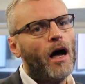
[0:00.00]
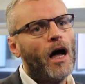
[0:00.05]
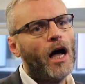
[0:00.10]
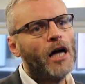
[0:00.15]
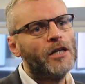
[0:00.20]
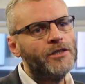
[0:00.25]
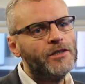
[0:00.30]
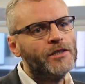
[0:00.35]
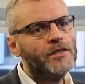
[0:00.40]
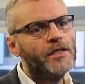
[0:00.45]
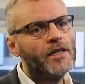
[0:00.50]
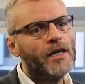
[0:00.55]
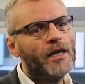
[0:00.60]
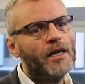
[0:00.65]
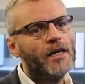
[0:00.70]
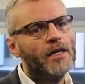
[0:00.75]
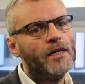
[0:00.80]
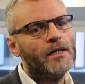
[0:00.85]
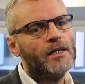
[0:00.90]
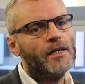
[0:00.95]

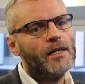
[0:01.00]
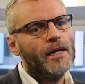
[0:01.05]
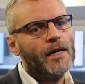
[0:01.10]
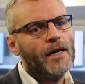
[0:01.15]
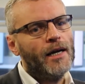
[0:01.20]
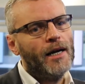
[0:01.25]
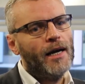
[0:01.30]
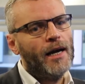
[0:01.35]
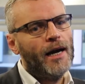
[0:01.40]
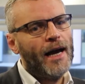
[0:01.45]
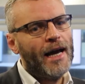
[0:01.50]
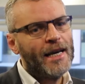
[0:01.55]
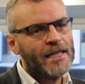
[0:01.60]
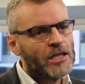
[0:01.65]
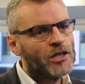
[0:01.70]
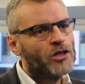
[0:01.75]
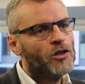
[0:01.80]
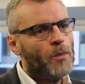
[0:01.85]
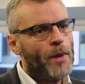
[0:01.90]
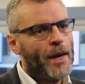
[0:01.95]

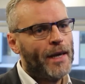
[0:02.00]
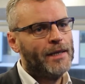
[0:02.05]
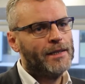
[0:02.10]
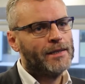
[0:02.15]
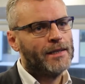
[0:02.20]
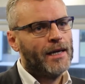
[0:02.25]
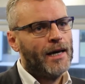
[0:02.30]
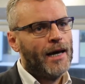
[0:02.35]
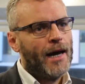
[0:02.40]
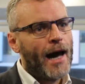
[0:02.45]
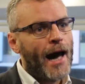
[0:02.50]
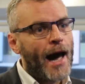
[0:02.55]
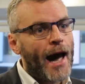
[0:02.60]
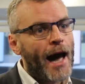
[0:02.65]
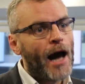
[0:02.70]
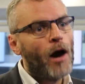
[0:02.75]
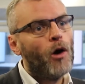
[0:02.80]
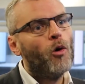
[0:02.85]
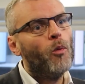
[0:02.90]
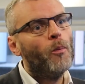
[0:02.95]
underestimate
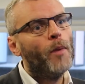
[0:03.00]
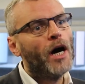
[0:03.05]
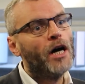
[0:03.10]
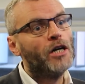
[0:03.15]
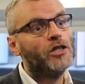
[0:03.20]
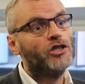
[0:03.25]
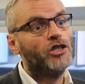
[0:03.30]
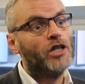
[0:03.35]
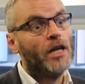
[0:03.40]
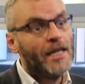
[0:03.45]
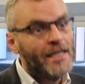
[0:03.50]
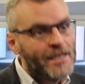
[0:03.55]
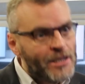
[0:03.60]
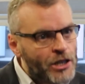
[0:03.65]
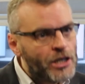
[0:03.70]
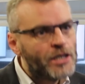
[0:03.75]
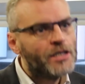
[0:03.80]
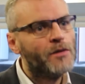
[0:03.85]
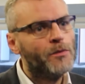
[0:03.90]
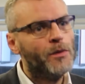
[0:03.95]
how much
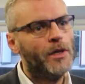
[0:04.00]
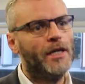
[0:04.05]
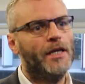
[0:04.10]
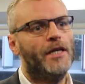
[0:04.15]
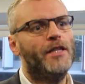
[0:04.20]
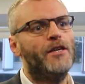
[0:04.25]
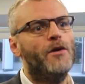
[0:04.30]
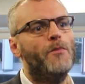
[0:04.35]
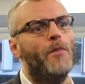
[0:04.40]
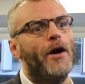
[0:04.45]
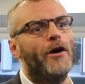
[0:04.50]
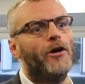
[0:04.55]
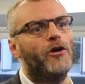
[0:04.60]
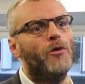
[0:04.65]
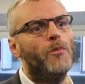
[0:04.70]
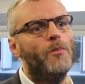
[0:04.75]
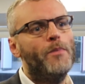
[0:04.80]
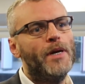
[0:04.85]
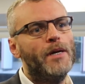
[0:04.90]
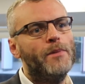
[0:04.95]
legitimately the
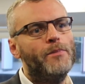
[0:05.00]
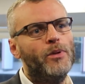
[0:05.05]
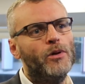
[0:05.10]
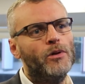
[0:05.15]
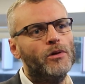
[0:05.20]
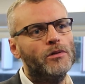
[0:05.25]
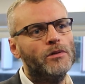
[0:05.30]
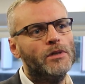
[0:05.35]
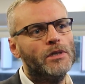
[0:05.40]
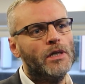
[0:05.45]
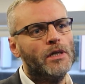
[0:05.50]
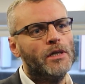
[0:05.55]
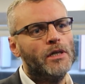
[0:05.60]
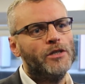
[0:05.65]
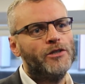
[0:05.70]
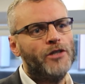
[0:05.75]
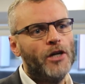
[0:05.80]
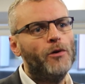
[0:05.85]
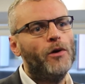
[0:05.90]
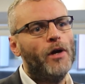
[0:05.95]
American people
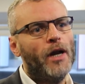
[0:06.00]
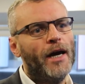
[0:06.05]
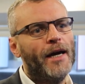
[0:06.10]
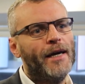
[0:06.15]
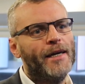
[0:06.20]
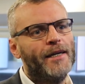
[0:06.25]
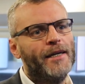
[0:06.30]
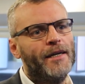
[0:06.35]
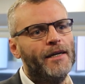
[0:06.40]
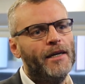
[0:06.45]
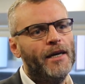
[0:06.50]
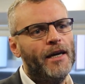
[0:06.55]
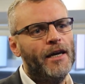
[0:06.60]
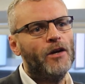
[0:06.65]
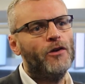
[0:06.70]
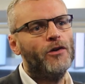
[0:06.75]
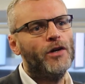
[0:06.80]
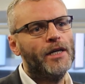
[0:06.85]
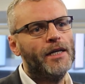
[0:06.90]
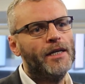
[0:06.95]
don't like
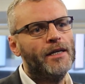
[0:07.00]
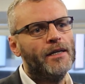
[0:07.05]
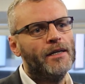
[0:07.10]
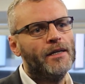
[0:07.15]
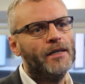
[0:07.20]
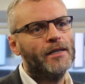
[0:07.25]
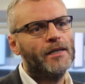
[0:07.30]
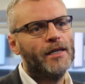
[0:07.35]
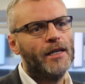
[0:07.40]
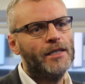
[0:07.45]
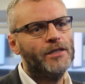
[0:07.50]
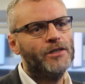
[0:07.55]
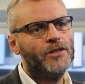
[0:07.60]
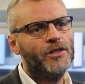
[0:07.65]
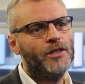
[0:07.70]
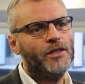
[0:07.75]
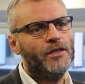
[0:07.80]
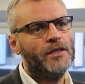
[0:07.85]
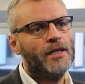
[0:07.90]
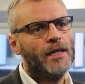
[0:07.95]
Hillary
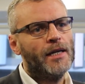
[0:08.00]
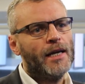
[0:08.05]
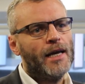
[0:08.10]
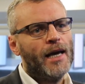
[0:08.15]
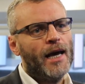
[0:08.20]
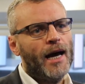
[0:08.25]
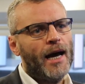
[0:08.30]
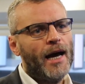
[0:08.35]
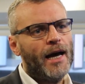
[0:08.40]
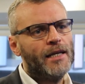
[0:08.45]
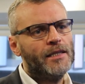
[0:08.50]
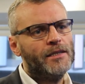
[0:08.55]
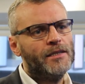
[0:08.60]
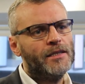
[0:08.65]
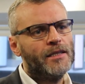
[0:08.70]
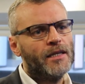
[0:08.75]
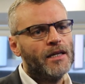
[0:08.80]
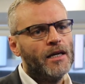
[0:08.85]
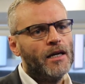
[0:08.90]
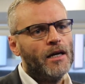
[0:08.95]
Clinton.
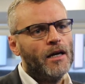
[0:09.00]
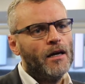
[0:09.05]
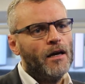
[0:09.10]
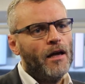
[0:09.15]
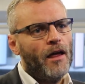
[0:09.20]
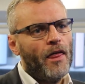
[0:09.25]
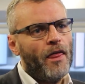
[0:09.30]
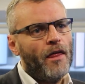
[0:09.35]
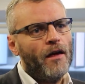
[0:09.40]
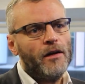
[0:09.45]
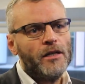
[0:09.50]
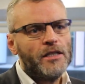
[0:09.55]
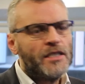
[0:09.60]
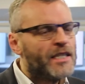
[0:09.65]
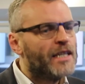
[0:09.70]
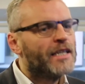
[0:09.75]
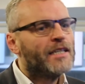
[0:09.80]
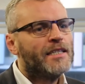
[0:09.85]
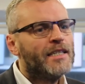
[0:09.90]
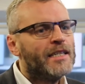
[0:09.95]
And
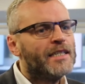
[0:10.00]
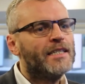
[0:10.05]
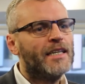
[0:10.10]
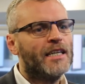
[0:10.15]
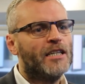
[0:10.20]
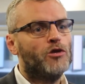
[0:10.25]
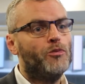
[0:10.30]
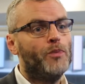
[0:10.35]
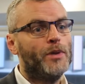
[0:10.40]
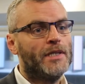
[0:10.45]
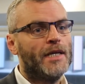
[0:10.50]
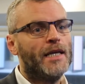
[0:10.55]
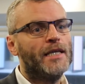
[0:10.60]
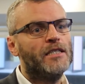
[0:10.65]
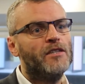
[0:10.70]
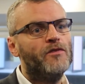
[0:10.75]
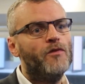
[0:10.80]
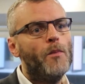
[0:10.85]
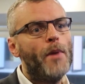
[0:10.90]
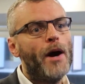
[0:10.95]

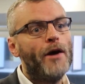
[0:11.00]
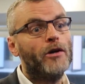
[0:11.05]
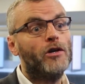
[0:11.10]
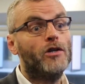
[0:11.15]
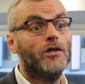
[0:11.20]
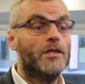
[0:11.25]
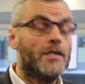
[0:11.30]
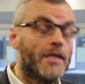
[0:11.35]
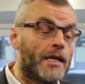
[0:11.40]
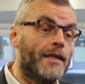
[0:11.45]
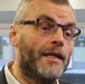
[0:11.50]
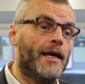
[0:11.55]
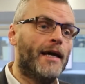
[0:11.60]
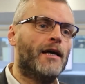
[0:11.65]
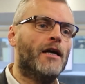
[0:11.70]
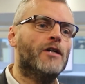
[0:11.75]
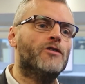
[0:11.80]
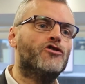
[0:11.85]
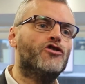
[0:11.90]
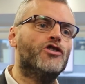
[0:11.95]
66% of Americans think their
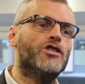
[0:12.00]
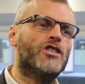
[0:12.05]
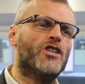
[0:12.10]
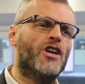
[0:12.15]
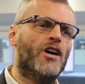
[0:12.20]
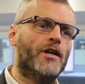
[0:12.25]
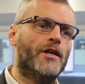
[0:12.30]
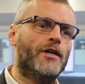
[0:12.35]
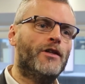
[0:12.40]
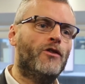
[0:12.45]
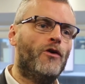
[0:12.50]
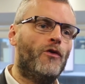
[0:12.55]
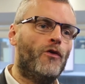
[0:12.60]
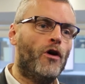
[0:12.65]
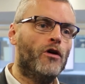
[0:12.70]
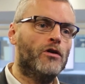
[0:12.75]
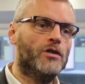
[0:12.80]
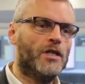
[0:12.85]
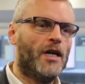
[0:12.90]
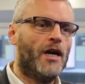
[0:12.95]
country's going in the
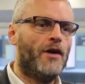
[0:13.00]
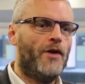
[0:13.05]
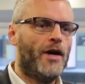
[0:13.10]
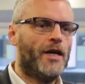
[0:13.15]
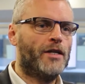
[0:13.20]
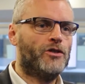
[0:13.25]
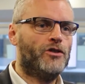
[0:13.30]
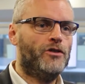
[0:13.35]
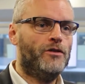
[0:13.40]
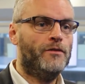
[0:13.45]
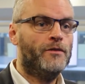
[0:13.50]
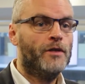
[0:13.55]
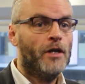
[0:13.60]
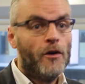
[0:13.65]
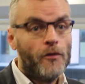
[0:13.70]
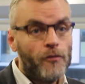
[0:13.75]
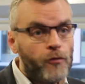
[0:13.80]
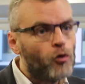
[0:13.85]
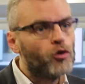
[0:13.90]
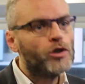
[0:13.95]
wrong direction.
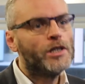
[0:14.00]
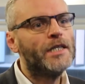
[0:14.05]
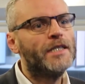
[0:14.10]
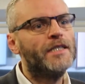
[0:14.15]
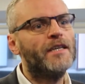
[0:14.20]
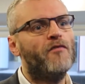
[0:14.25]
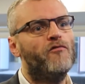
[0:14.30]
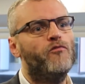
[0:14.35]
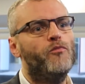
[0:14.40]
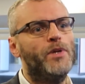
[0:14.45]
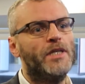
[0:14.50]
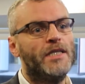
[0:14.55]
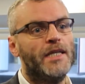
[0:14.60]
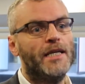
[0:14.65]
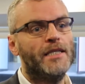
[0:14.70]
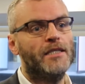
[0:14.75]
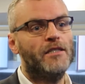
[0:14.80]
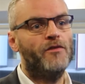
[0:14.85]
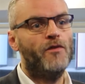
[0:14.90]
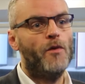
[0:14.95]

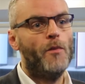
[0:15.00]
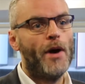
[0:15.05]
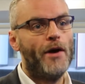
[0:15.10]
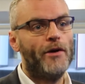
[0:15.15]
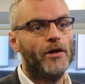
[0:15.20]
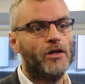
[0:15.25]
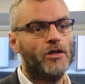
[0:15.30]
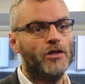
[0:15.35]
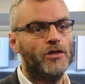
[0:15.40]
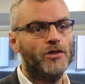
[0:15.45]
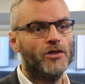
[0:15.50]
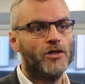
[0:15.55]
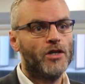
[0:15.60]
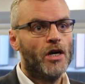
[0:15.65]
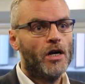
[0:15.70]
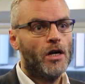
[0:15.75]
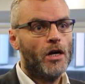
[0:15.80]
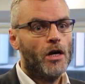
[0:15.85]
47% of Americans